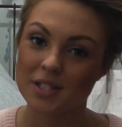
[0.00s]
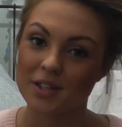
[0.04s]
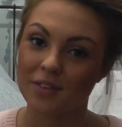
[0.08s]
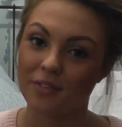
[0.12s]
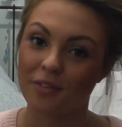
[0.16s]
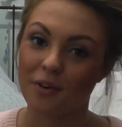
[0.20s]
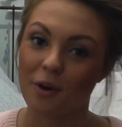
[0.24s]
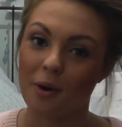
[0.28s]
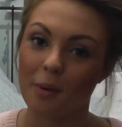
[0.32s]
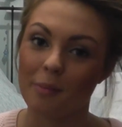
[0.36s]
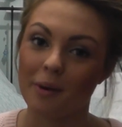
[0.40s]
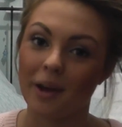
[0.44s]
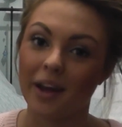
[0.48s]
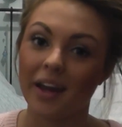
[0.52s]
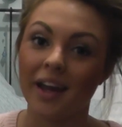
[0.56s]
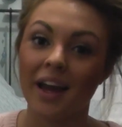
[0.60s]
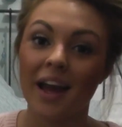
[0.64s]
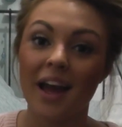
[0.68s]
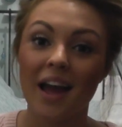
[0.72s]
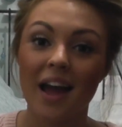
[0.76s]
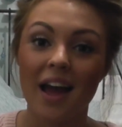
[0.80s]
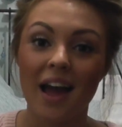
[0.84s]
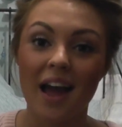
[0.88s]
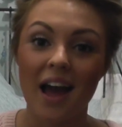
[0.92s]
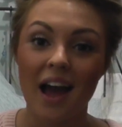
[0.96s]
for me,
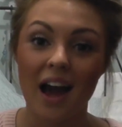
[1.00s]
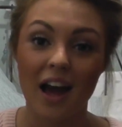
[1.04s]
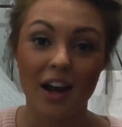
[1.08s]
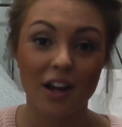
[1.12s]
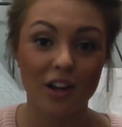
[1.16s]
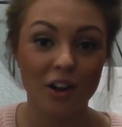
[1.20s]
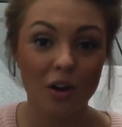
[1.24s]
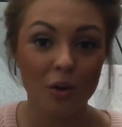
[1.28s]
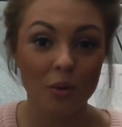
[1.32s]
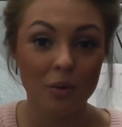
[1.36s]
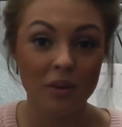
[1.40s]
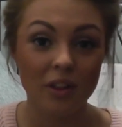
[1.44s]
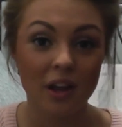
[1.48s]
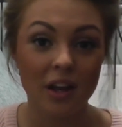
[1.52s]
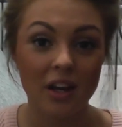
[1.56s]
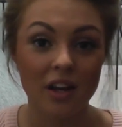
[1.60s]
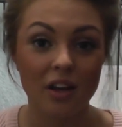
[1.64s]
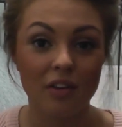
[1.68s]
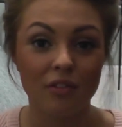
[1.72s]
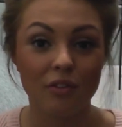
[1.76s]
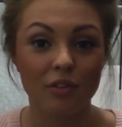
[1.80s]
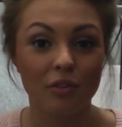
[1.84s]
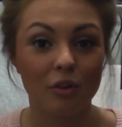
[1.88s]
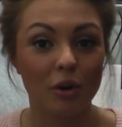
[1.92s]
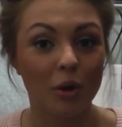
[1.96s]
and along with any
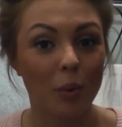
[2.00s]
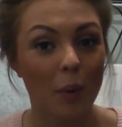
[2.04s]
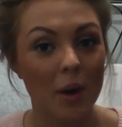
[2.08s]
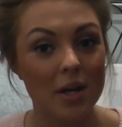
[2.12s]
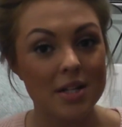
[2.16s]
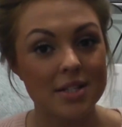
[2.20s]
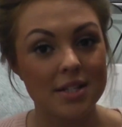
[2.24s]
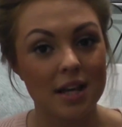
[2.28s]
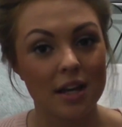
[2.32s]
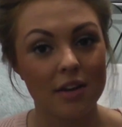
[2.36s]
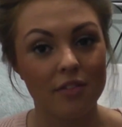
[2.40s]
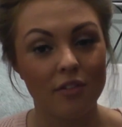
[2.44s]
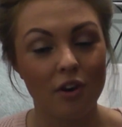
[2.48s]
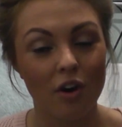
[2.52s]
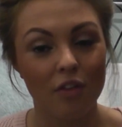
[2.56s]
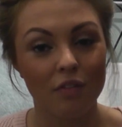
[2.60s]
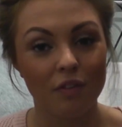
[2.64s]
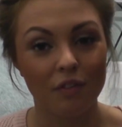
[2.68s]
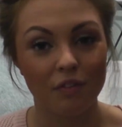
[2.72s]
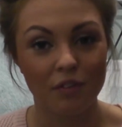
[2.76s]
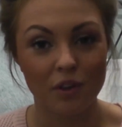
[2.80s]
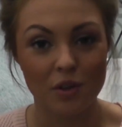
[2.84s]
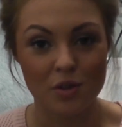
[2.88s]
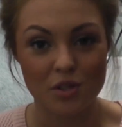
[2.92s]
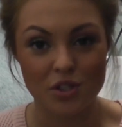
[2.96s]
other requests that you've got for
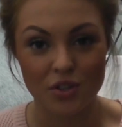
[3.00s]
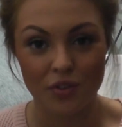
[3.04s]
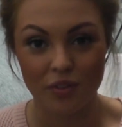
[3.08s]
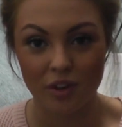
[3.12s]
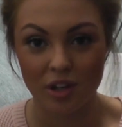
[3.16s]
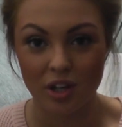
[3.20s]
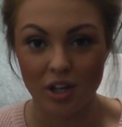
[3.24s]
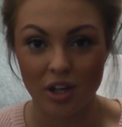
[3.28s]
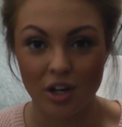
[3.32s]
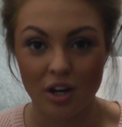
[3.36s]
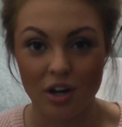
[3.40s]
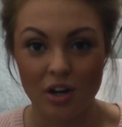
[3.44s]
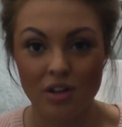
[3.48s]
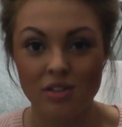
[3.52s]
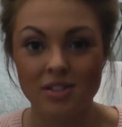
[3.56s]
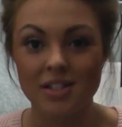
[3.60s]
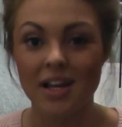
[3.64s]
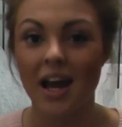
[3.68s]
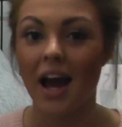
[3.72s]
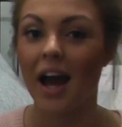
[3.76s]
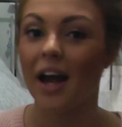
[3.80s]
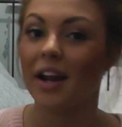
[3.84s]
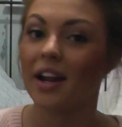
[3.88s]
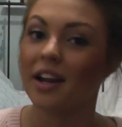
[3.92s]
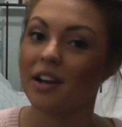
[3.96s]
future videos
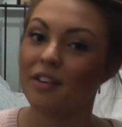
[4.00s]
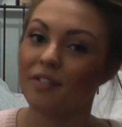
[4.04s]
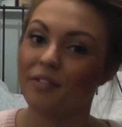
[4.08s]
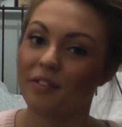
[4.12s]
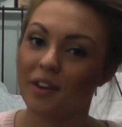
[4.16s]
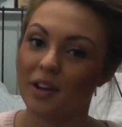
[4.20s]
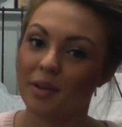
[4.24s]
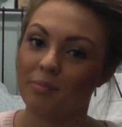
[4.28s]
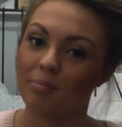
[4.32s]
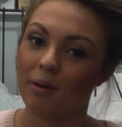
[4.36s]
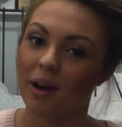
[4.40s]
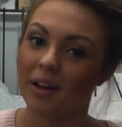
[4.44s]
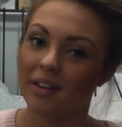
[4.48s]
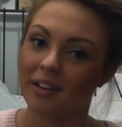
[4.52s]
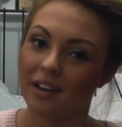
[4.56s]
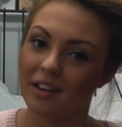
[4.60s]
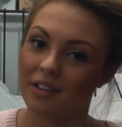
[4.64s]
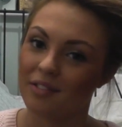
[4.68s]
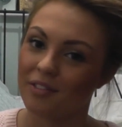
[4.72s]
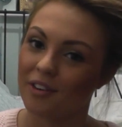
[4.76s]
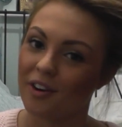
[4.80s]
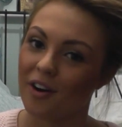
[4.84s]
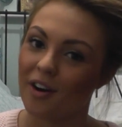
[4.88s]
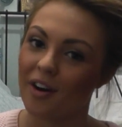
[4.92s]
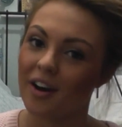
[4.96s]
and any feedback that you've
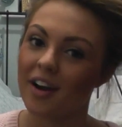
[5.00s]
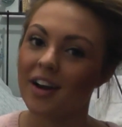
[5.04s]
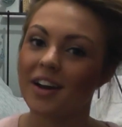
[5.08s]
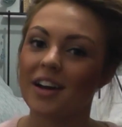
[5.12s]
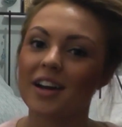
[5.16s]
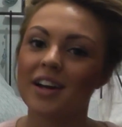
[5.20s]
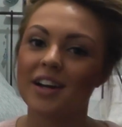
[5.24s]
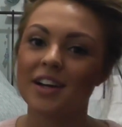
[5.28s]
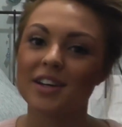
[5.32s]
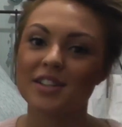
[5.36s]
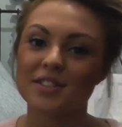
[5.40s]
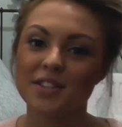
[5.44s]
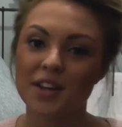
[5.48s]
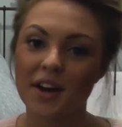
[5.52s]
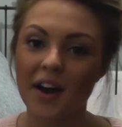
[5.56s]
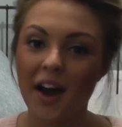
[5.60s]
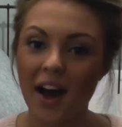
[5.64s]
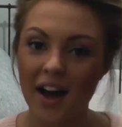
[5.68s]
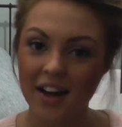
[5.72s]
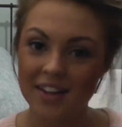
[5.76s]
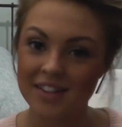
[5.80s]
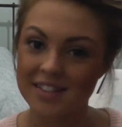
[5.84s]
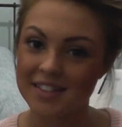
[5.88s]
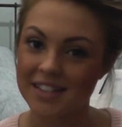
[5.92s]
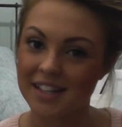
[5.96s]
got. So
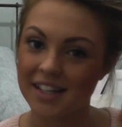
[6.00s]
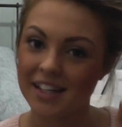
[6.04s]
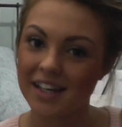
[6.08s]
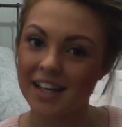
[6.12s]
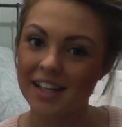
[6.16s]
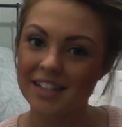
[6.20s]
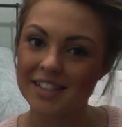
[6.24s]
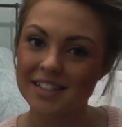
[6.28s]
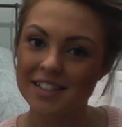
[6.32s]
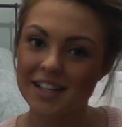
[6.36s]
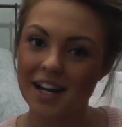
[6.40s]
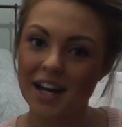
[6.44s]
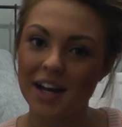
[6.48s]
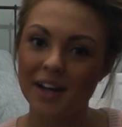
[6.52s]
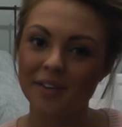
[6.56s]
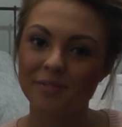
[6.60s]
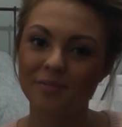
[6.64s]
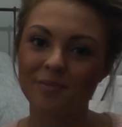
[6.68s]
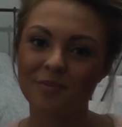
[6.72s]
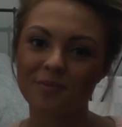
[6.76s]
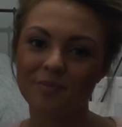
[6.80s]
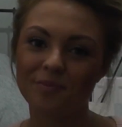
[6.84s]
I'll see you next time.